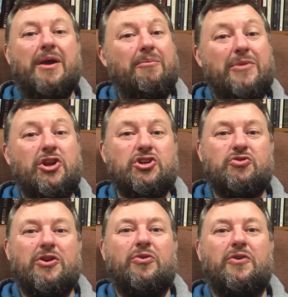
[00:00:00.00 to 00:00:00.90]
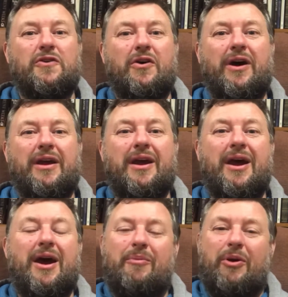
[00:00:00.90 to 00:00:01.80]
ministry looks like,
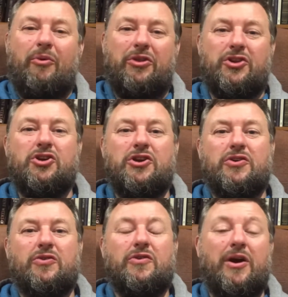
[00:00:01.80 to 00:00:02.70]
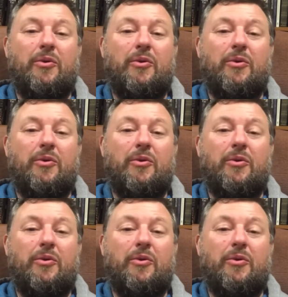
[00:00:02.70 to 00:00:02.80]
about what the church looks like,